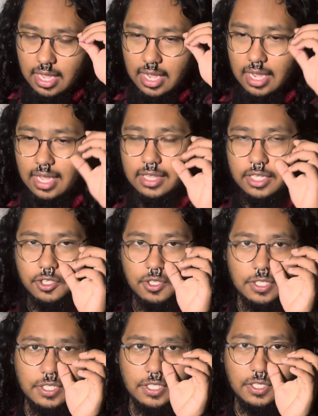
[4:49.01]
Unless you're the
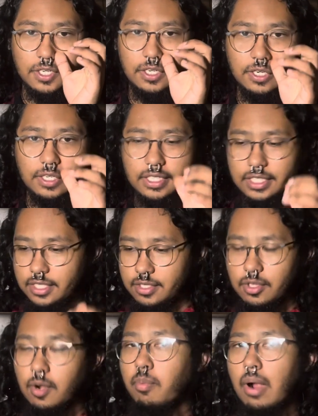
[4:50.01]
seasoned cook, this is
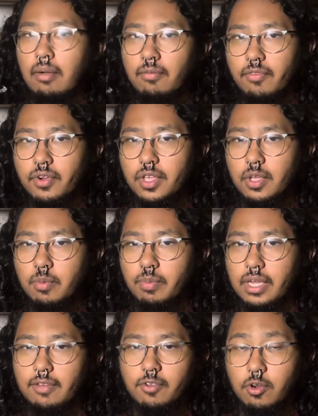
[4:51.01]
no problem for you.
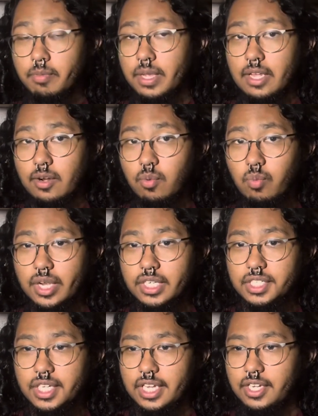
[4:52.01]
But if you're a beginner
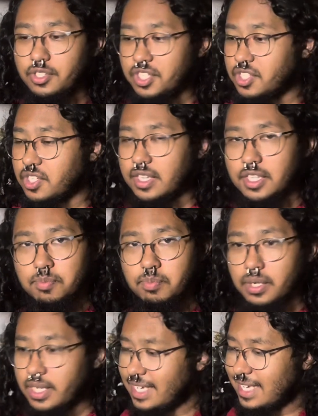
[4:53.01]
witch and you just saw this
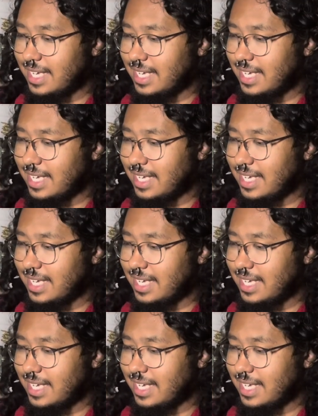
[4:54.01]
book,